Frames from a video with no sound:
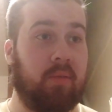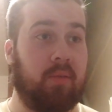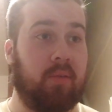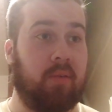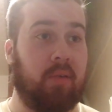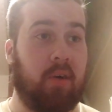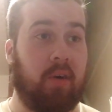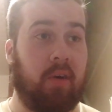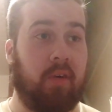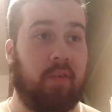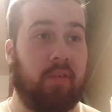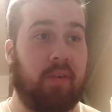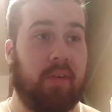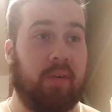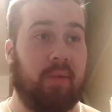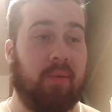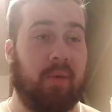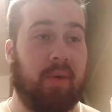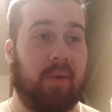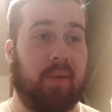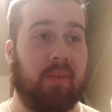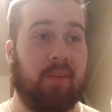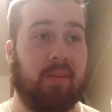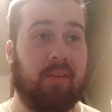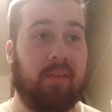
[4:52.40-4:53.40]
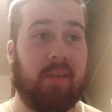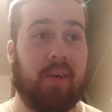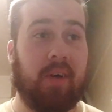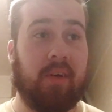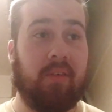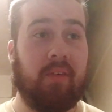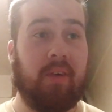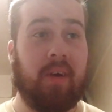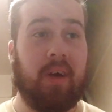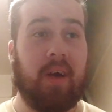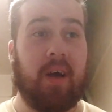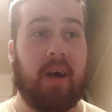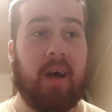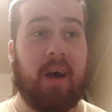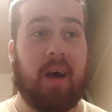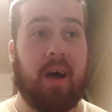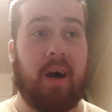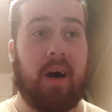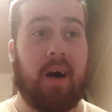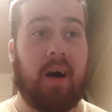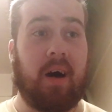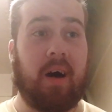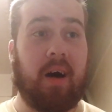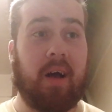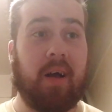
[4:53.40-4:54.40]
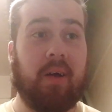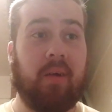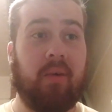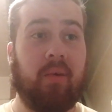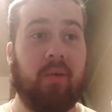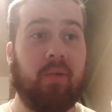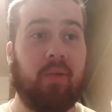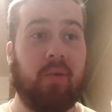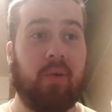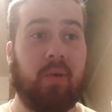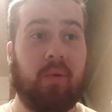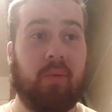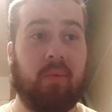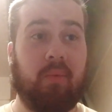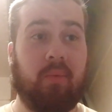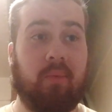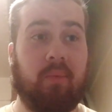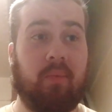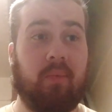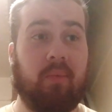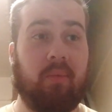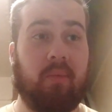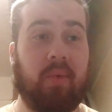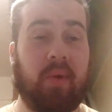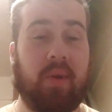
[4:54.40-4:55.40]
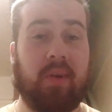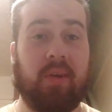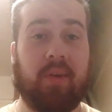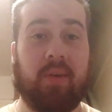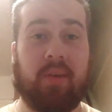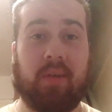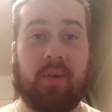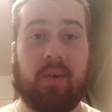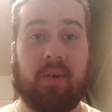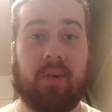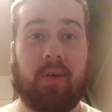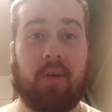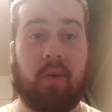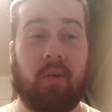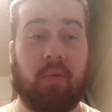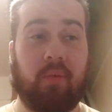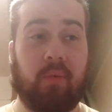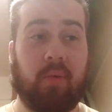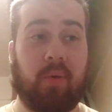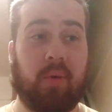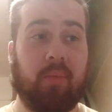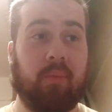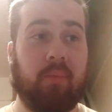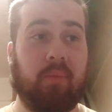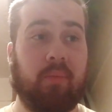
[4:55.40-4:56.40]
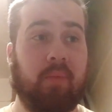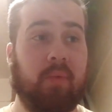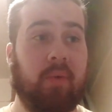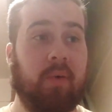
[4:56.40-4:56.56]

coffee ones and stuff. I also went to Coffee Run